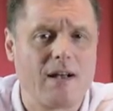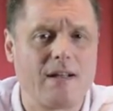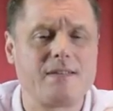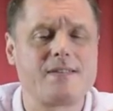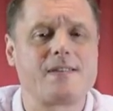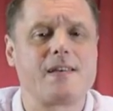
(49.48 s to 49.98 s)

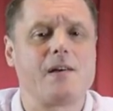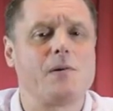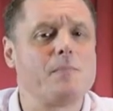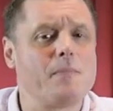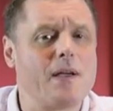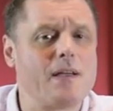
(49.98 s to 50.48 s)
and
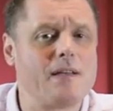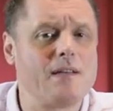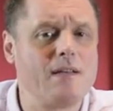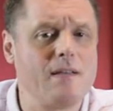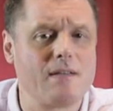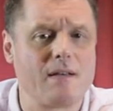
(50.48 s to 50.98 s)
tell
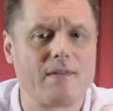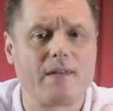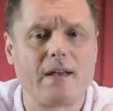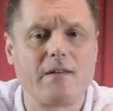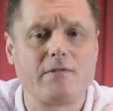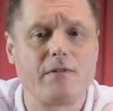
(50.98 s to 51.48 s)
me that
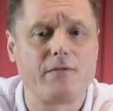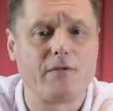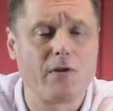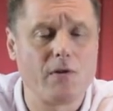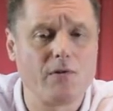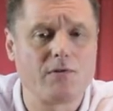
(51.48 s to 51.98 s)
they
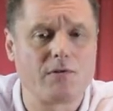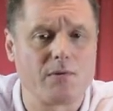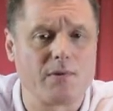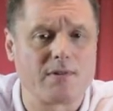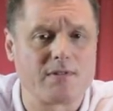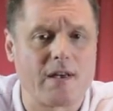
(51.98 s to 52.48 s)
refuse
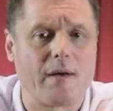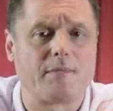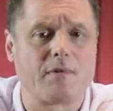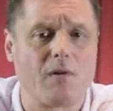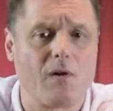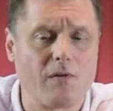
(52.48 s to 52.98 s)
to
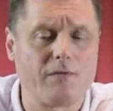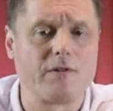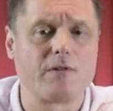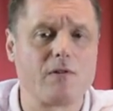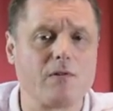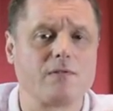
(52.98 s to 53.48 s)
accept
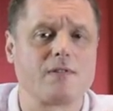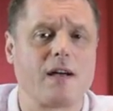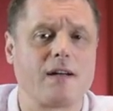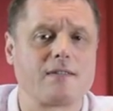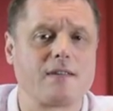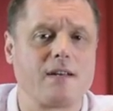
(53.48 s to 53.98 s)
offered
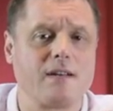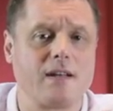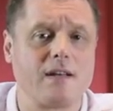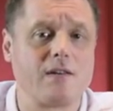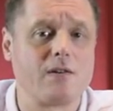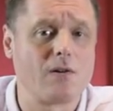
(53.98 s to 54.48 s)
contact in
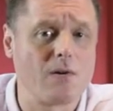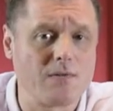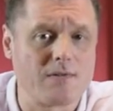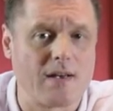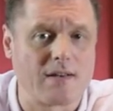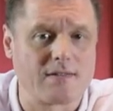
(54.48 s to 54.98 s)
a
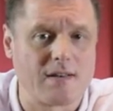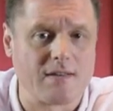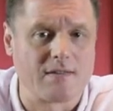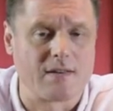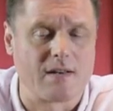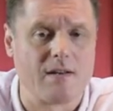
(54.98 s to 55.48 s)
contact
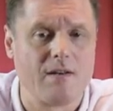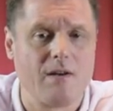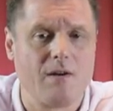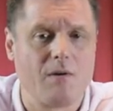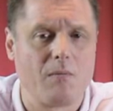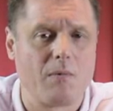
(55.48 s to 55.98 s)
centre
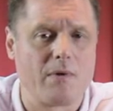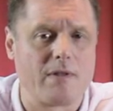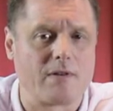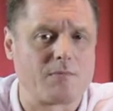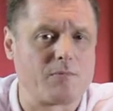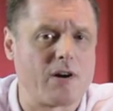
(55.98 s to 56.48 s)
with
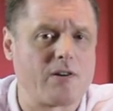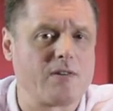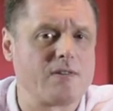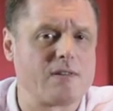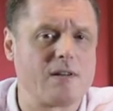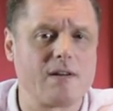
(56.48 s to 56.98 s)

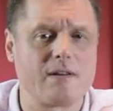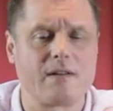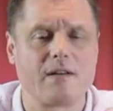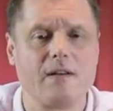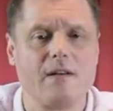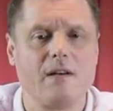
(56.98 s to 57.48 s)
expressions
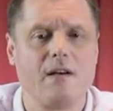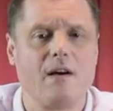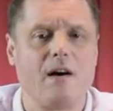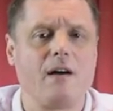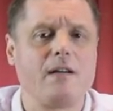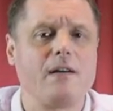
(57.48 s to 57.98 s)
like,
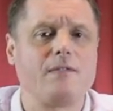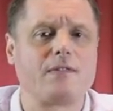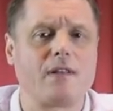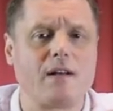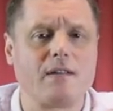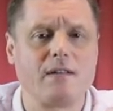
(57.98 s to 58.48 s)
I
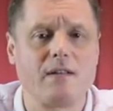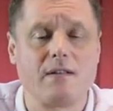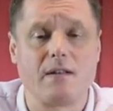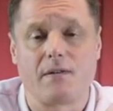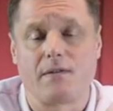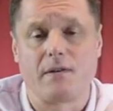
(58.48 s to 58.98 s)
have done
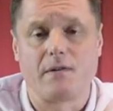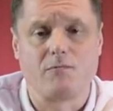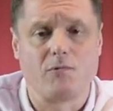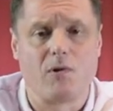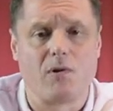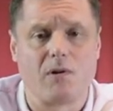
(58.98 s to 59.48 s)
nothing
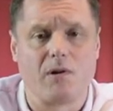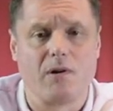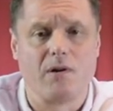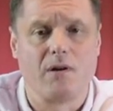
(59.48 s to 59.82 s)
wrong.